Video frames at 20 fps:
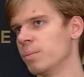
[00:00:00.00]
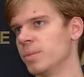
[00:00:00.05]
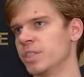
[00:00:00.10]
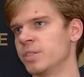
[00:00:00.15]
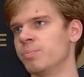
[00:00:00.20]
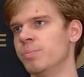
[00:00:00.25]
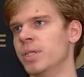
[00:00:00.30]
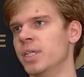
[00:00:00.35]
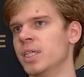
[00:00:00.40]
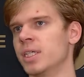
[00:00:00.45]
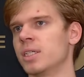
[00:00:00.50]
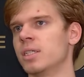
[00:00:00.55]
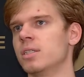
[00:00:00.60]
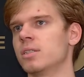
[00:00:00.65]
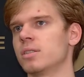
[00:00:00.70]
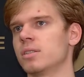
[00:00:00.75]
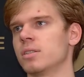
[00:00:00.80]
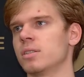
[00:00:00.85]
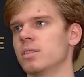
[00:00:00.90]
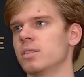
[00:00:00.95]
is big
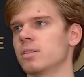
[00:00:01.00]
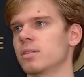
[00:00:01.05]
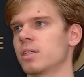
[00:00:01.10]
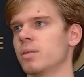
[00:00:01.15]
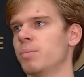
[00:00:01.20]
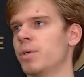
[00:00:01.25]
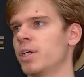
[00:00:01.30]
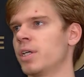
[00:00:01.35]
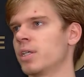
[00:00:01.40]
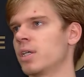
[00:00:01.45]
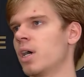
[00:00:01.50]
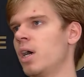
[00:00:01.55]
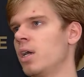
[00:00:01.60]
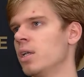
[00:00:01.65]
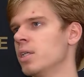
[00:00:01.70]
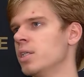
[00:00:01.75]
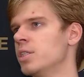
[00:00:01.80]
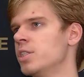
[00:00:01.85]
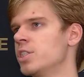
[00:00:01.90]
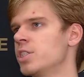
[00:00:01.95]
compared to
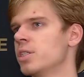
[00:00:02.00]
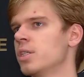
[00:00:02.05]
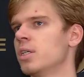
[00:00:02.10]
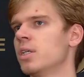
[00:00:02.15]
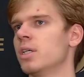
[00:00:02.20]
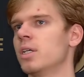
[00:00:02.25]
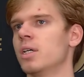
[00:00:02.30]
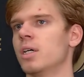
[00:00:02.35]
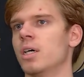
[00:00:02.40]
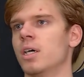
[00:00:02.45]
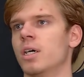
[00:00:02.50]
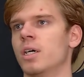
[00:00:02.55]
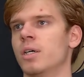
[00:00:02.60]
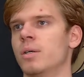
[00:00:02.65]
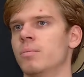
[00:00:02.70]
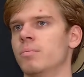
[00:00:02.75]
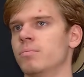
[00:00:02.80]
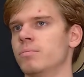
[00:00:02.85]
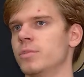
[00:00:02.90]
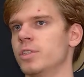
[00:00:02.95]
college.
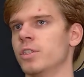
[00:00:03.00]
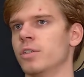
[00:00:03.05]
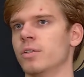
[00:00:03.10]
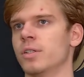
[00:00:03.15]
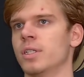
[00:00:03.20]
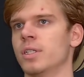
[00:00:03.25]
You know,